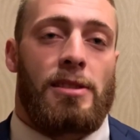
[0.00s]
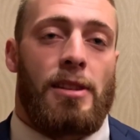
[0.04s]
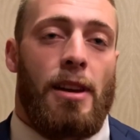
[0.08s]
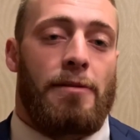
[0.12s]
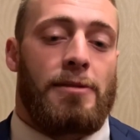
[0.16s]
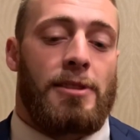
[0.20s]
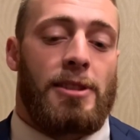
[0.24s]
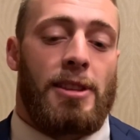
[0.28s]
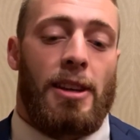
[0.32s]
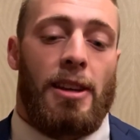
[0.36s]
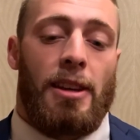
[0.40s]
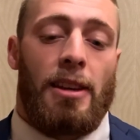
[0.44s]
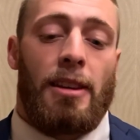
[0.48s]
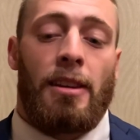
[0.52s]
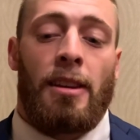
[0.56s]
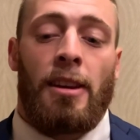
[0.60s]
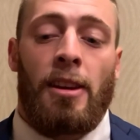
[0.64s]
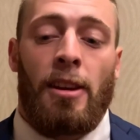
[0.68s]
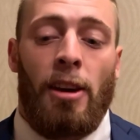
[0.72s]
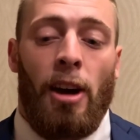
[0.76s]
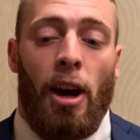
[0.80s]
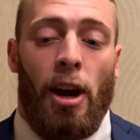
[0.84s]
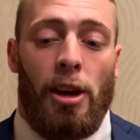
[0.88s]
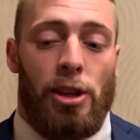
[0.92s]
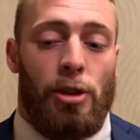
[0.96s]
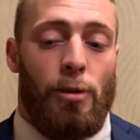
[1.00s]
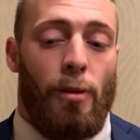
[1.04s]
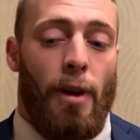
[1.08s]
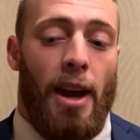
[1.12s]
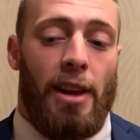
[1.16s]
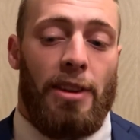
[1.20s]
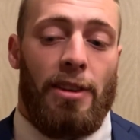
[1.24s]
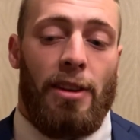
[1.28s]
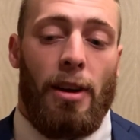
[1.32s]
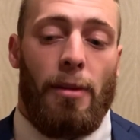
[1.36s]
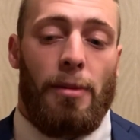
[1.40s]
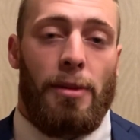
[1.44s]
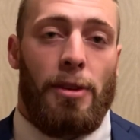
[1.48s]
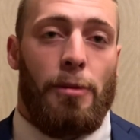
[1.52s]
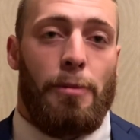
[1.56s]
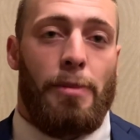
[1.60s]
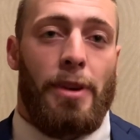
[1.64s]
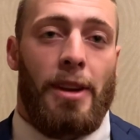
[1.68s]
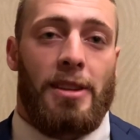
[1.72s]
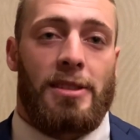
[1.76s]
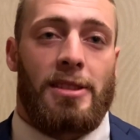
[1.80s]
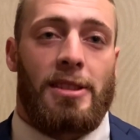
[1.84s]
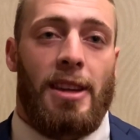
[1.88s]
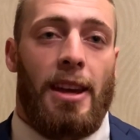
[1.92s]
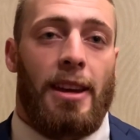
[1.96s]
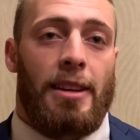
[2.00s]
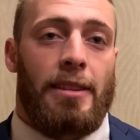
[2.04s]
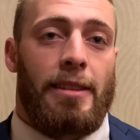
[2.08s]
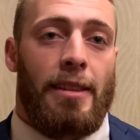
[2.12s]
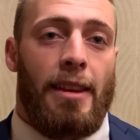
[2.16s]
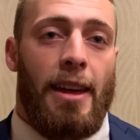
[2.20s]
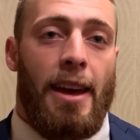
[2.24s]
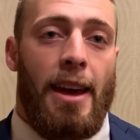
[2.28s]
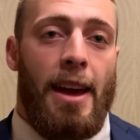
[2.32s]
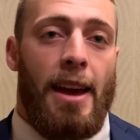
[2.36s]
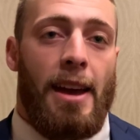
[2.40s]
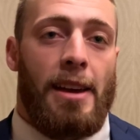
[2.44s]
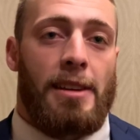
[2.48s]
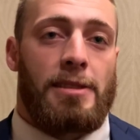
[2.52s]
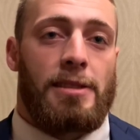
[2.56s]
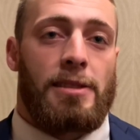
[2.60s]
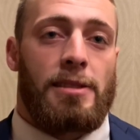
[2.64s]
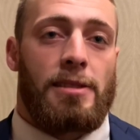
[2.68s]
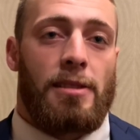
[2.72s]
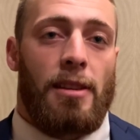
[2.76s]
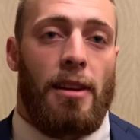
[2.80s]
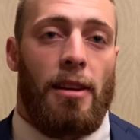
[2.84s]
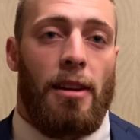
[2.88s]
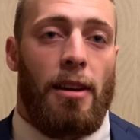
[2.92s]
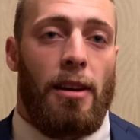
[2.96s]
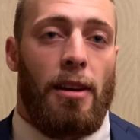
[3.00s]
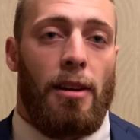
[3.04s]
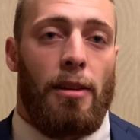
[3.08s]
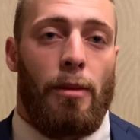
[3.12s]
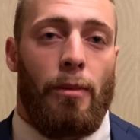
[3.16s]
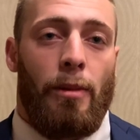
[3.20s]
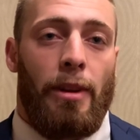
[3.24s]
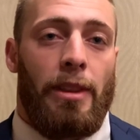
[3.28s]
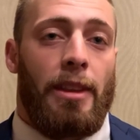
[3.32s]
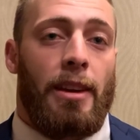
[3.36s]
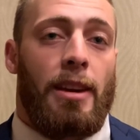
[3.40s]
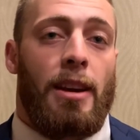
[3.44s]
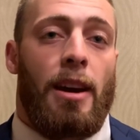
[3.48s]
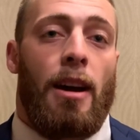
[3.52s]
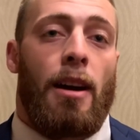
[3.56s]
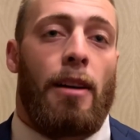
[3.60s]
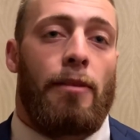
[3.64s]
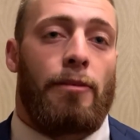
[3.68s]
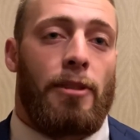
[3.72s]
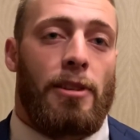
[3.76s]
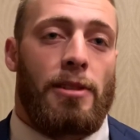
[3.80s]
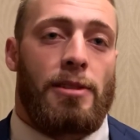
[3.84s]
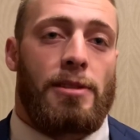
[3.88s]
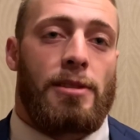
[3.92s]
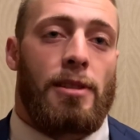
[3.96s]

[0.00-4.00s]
I've seen a UIW pick second to last, uh, win the conference.